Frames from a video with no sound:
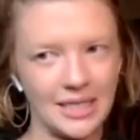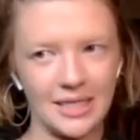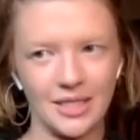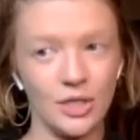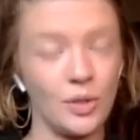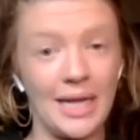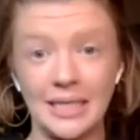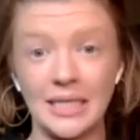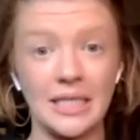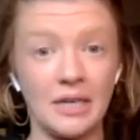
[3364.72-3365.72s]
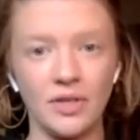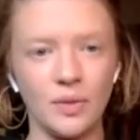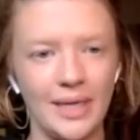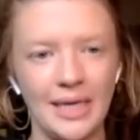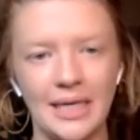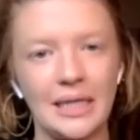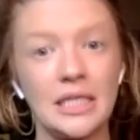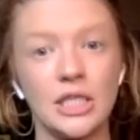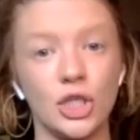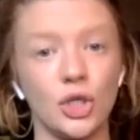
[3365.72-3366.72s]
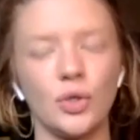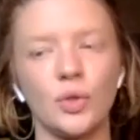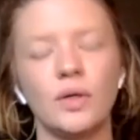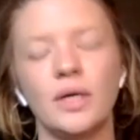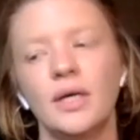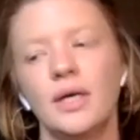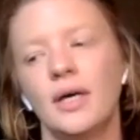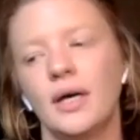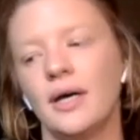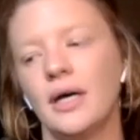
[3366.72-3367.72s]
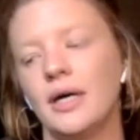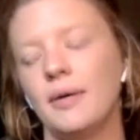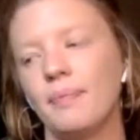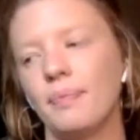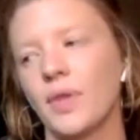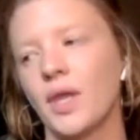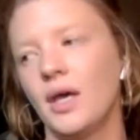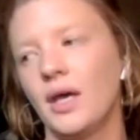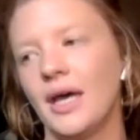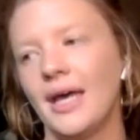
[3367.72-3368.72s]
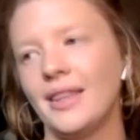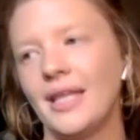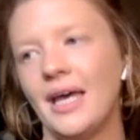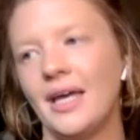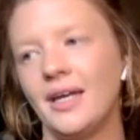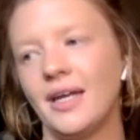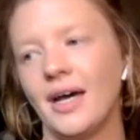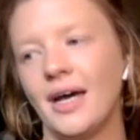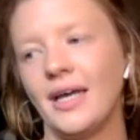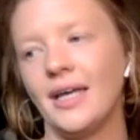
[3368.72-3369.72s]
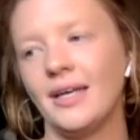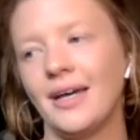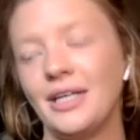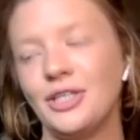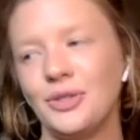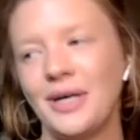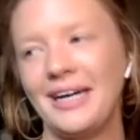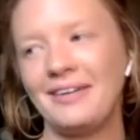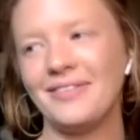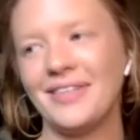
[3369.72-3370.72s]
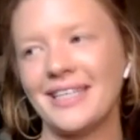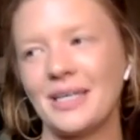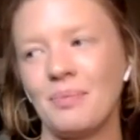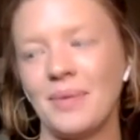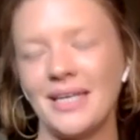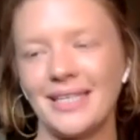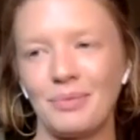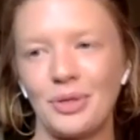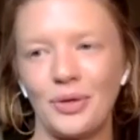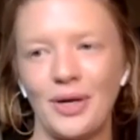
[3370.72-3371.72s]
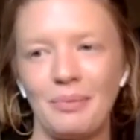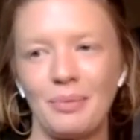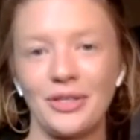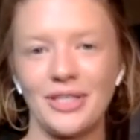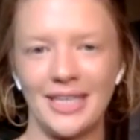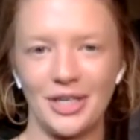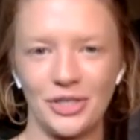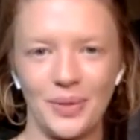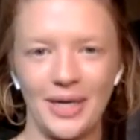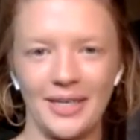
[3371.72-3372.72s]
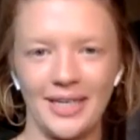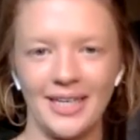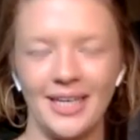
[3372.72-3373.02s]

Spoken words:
new classes every week, at least 2. And then I do have this amazing program called Sanctuary.